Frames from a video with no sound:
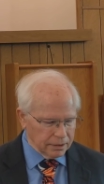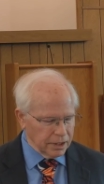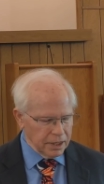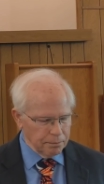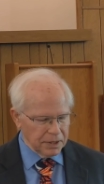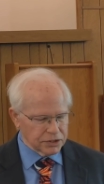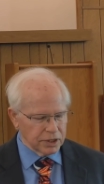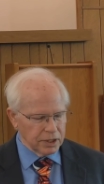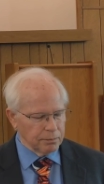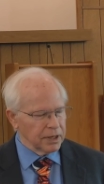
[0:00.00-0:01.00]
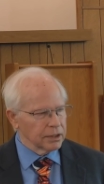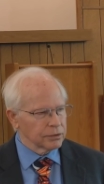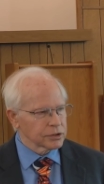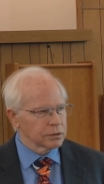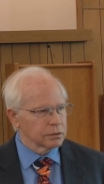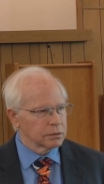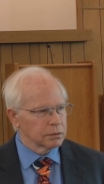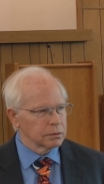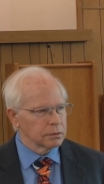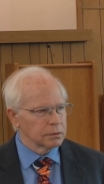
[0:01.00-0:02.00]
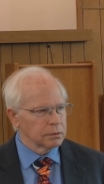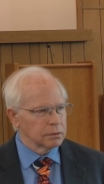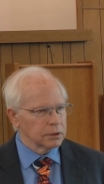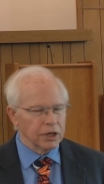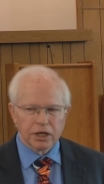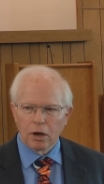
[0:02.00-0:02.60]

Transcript: Did he miss any meals? Did he